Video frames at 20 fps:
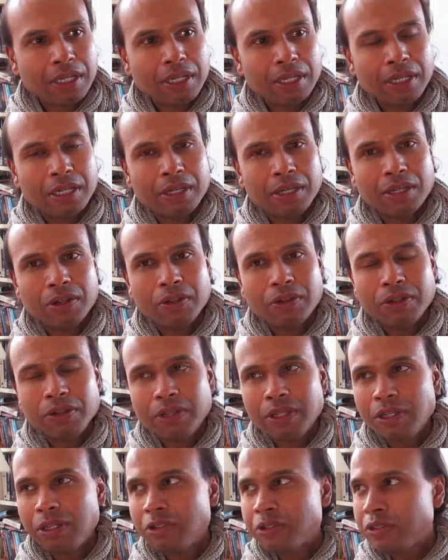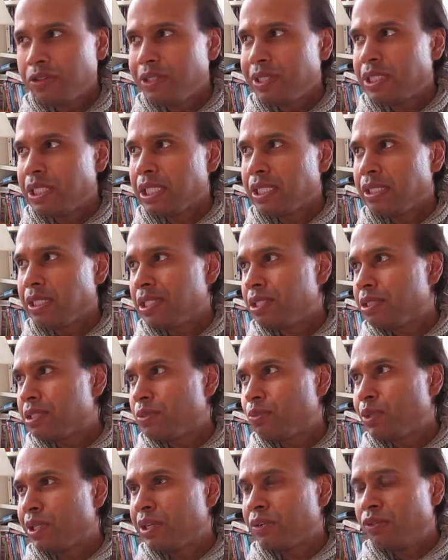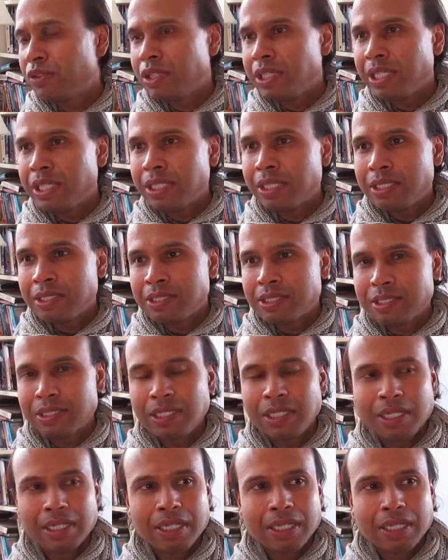uh, on the lottery tickets, whatever it is